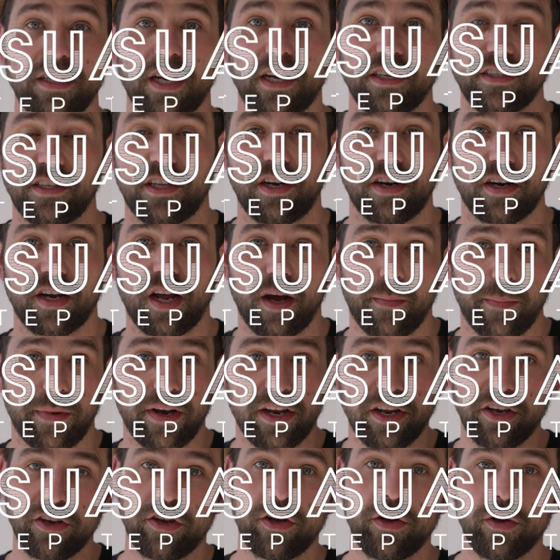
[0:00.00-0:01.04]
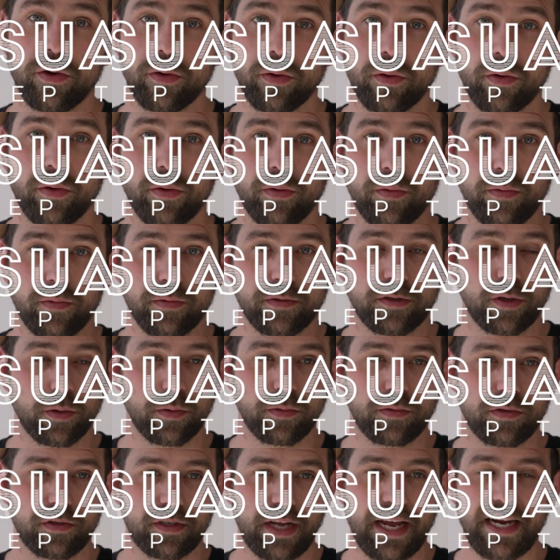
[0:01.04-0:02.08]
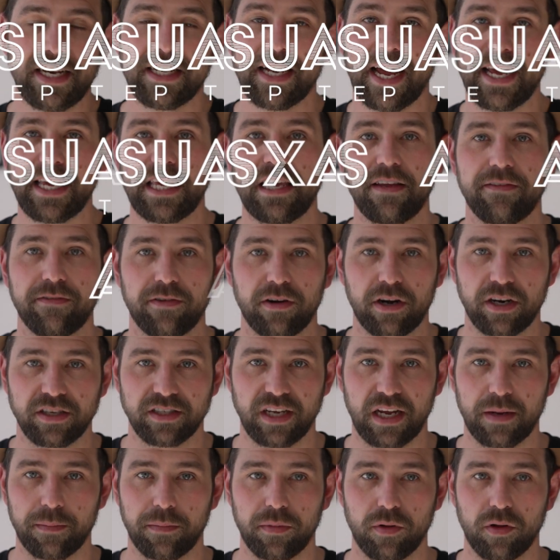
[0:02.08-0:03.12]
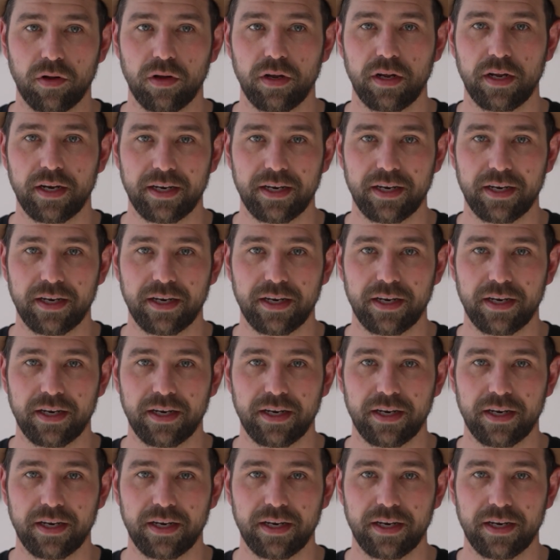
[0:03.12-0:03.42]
does their company do? So take Nike for example.